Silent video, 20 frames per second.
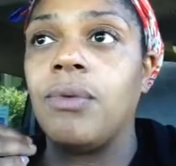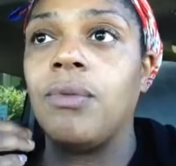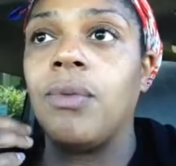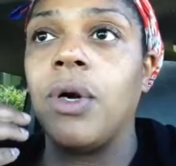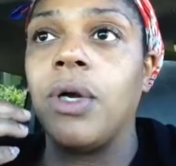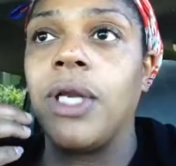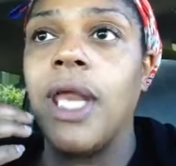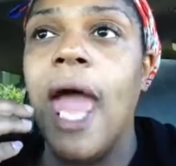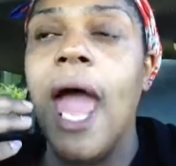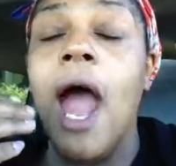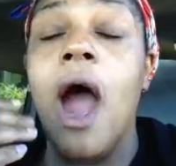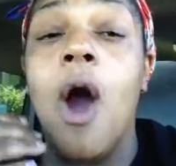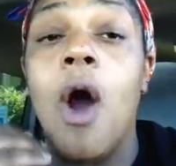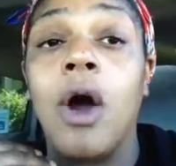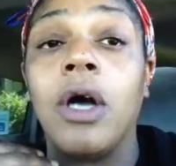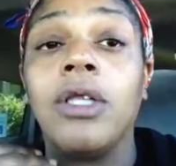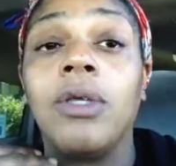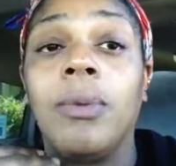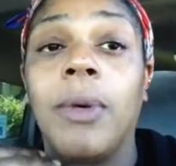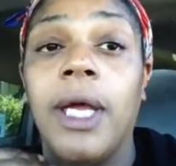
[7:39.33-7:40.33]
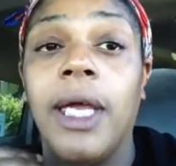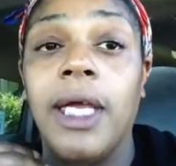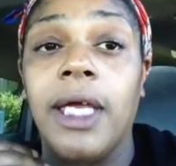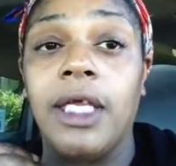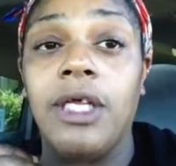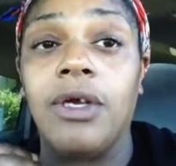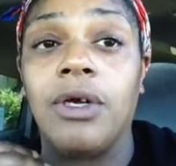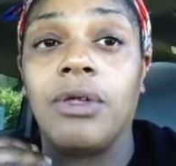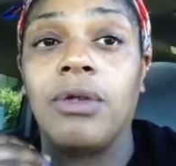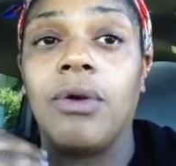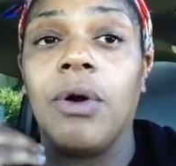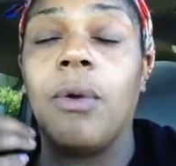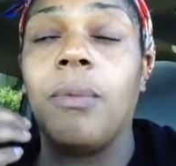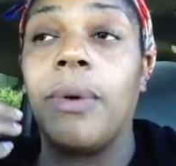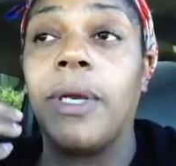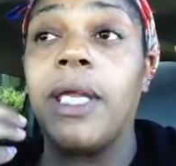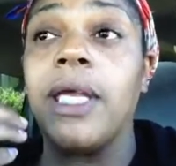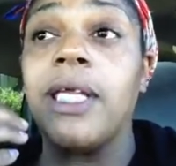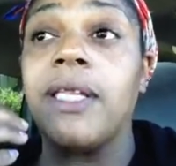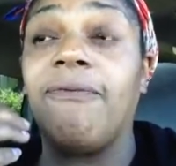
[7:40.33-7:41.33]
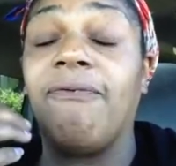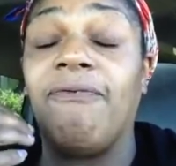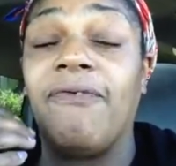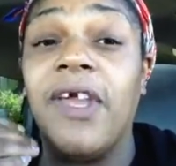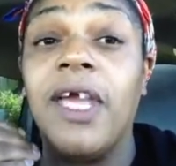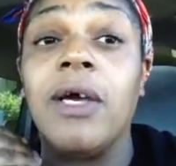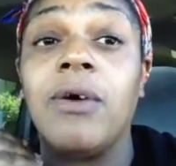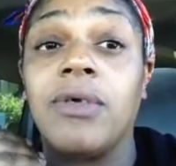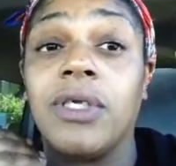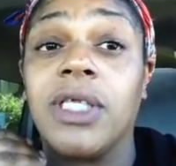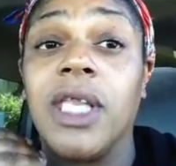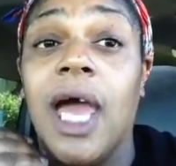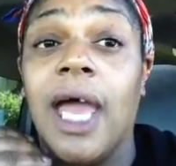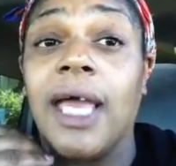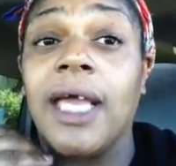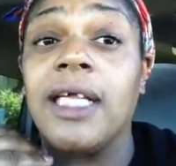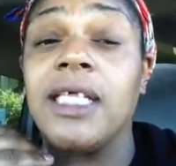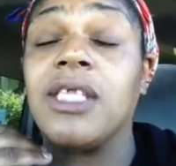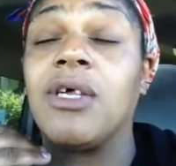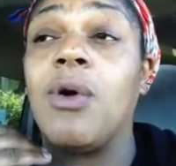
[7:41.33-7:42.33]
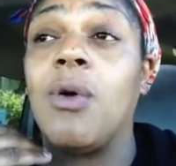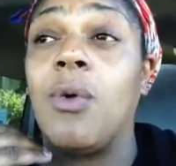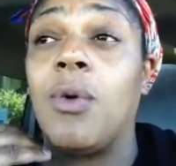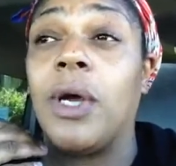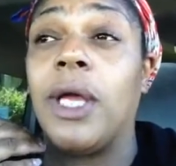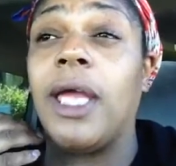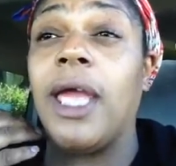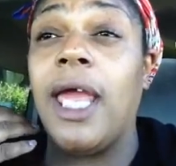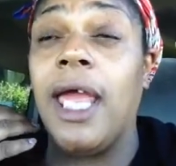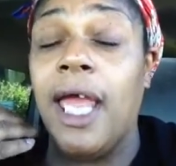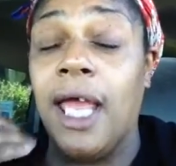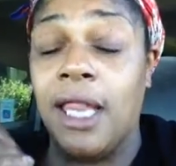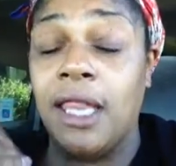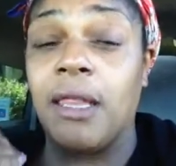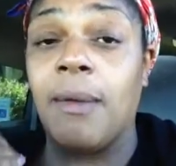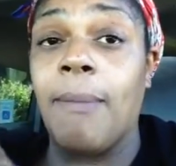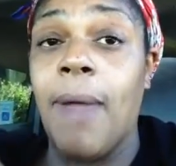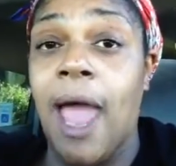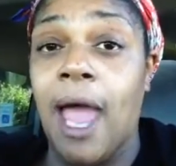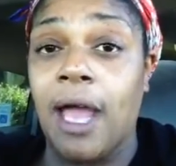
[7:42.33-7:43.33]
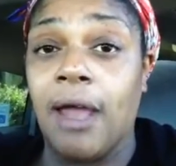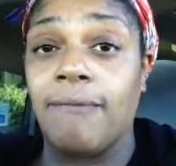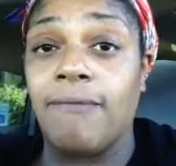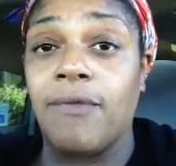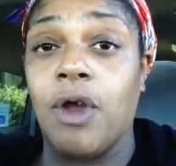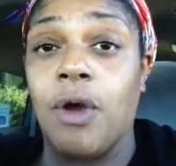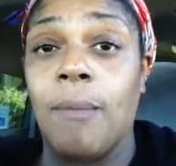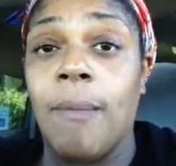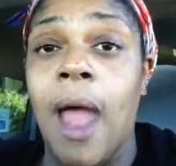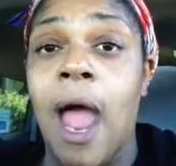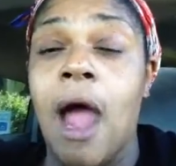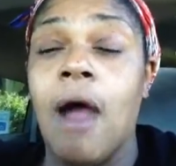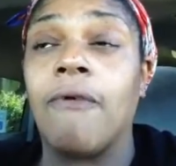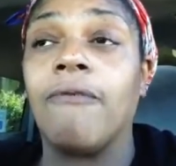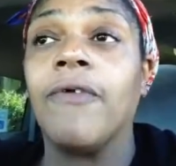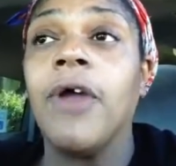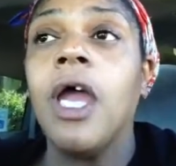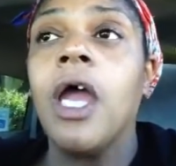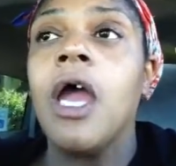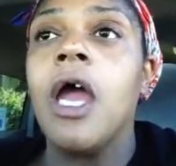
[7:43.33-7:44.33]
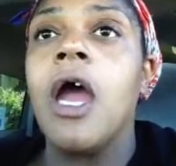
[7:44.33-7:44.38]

Well, not all the way in your throat, but it feels like it's going in the back of your mouth.